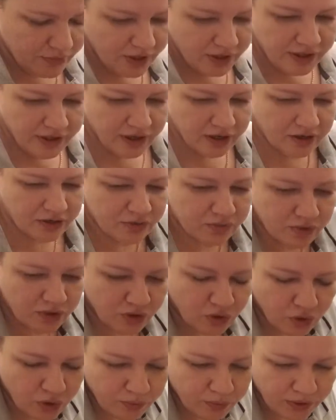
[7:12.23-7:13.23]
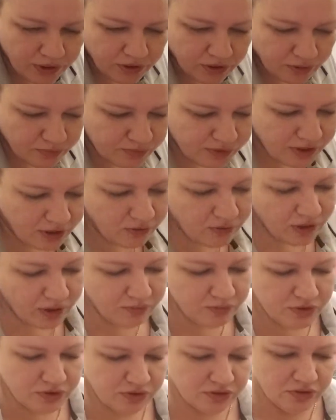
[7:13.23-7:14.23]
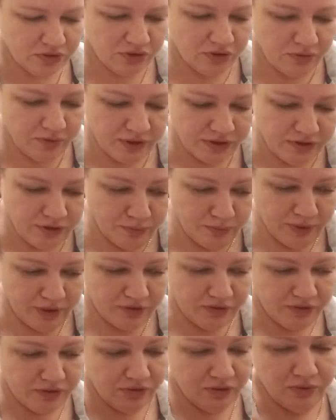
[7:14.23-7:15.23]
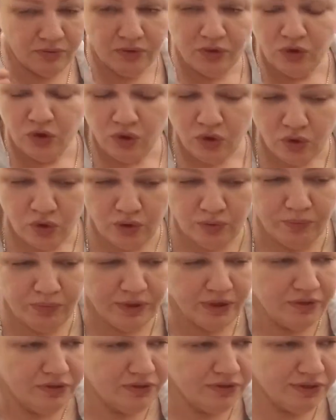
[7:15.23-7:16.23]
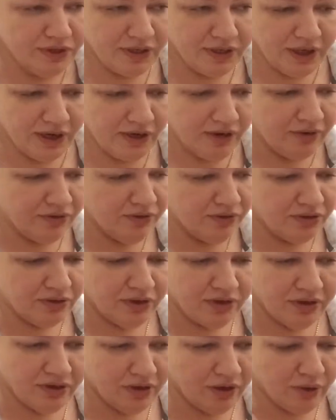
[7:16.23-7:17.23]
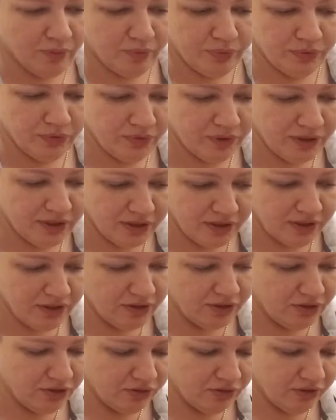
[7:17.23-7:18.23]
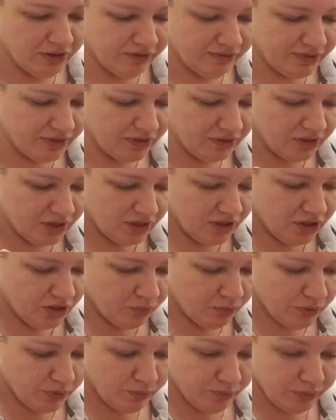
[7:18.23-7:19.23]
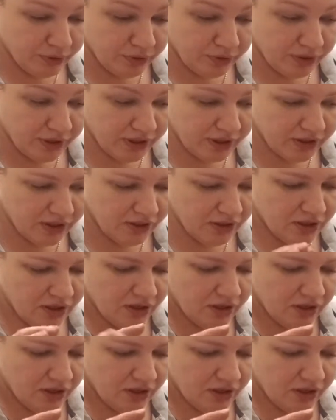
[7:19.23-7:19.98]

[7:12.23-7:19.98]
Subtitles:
Yeah, because when the cornbread comes out, I'm just going to go right to bed. So, cornbread, you take it out, you cut it up, you eat it, and you love it. Put butter on it.